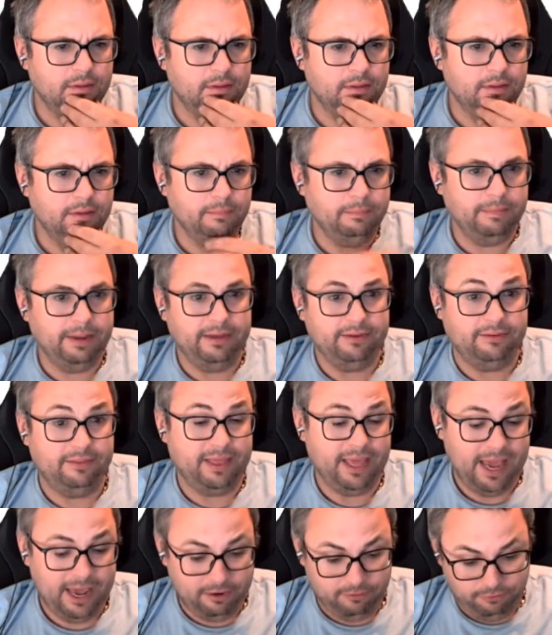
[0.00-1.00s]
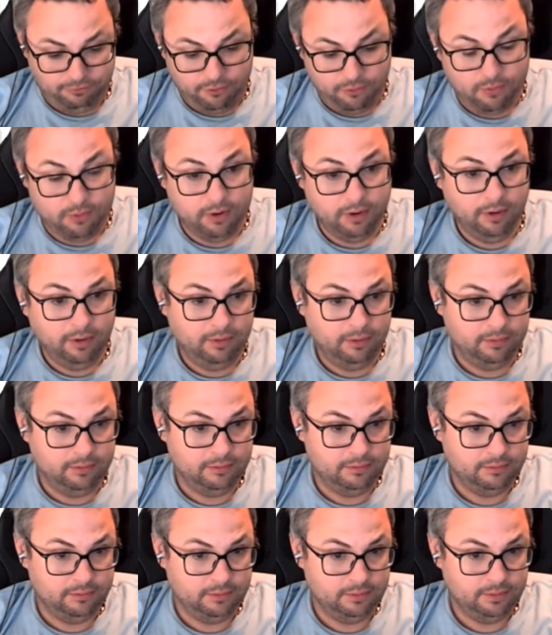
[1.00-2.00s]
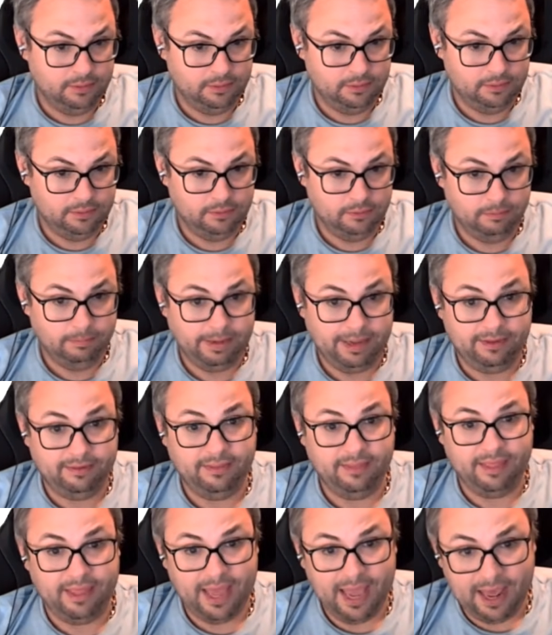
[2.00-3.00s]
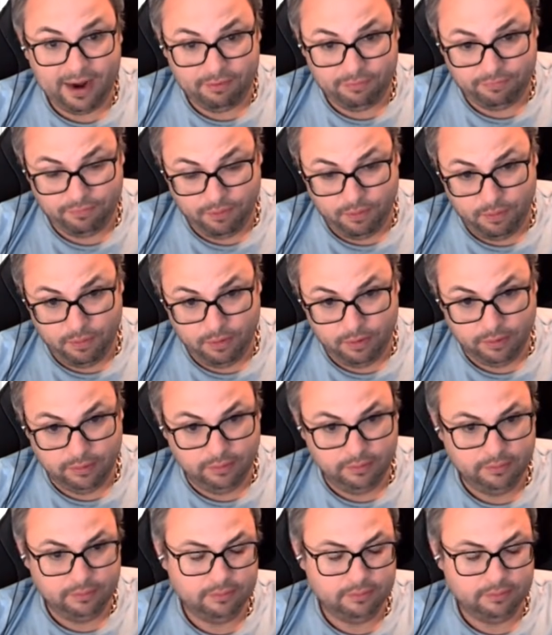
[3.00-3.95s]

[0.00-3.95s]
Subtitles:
Makes that a 4. Makes that a 4.